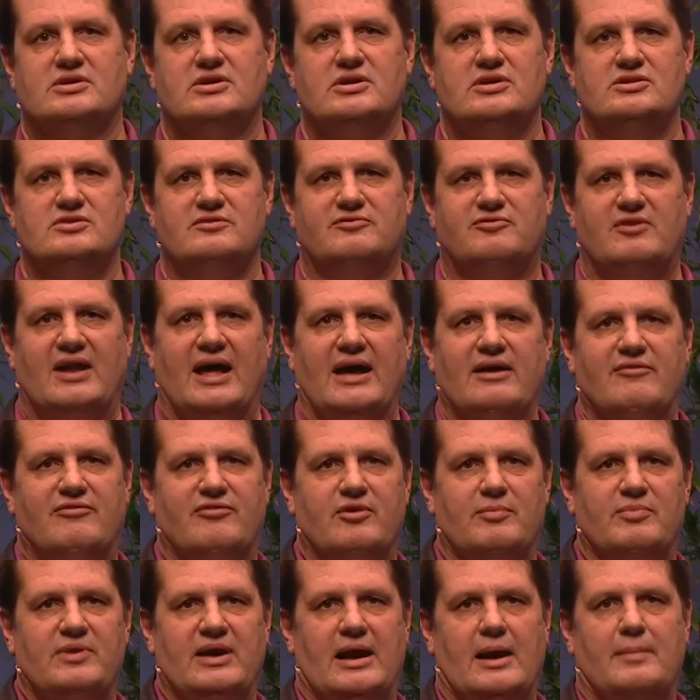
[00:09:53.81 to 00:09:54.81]
to fly
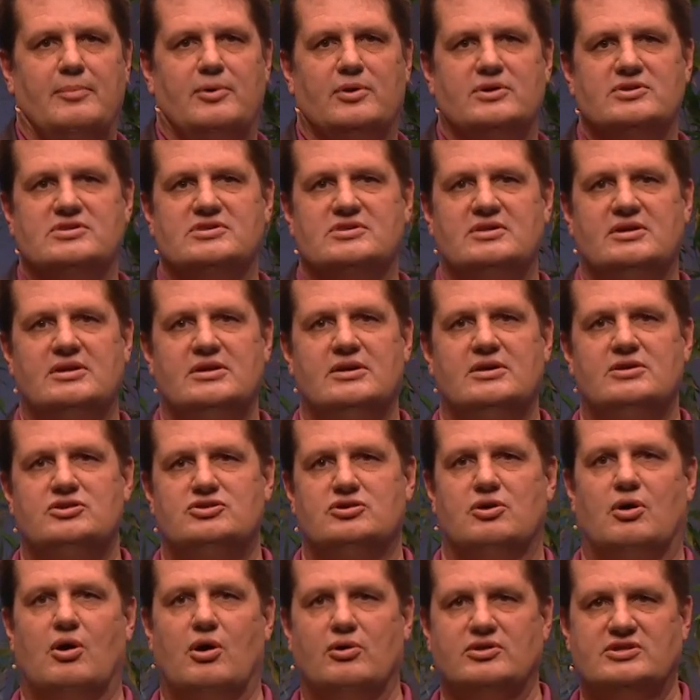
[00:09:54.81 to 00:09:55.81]
from the airport to
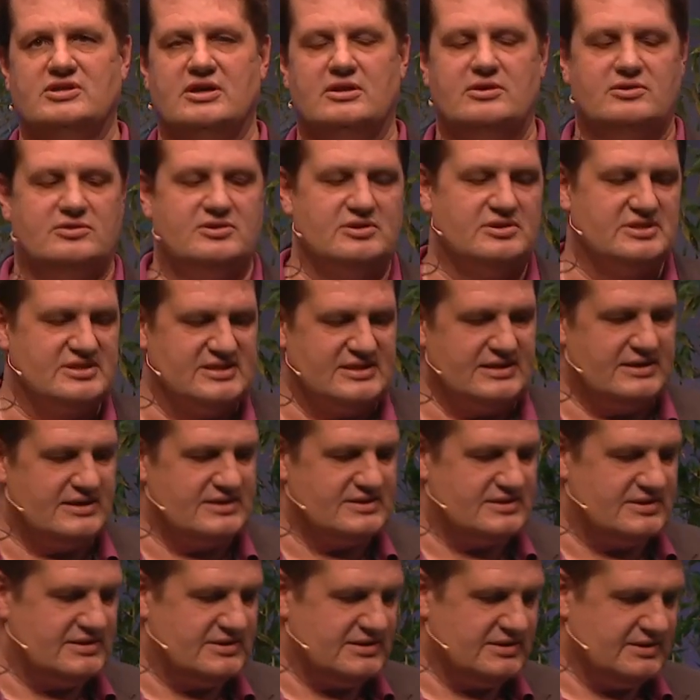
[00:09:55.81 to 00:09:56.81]
a hotel or to the inner
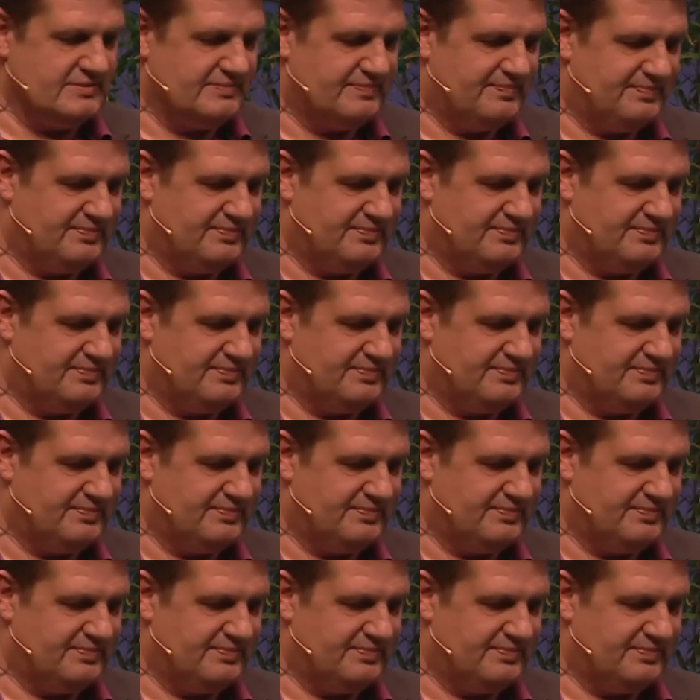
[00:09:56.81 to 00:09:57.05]
city.